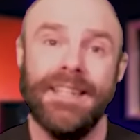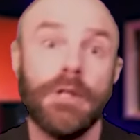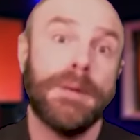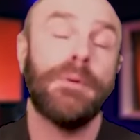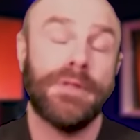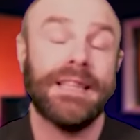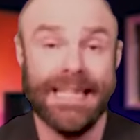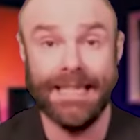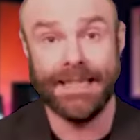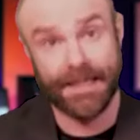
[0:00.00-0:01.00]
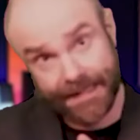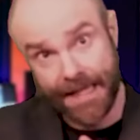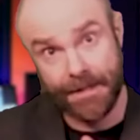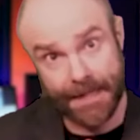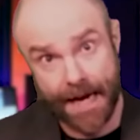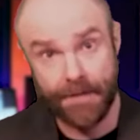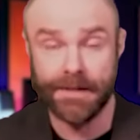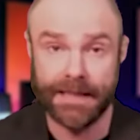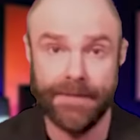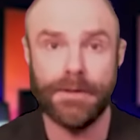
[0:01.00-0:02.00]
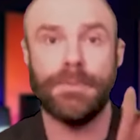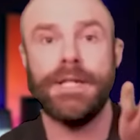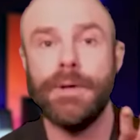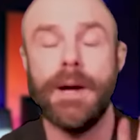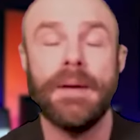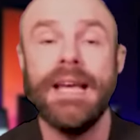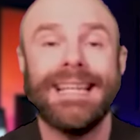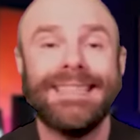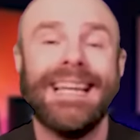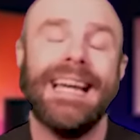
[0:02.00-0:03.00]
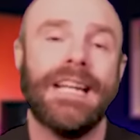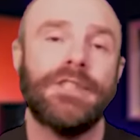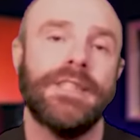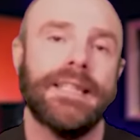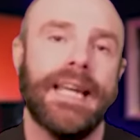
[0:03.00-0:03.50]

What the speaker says: Most people think that indicas take you down, sativas bring you up. That's not actually the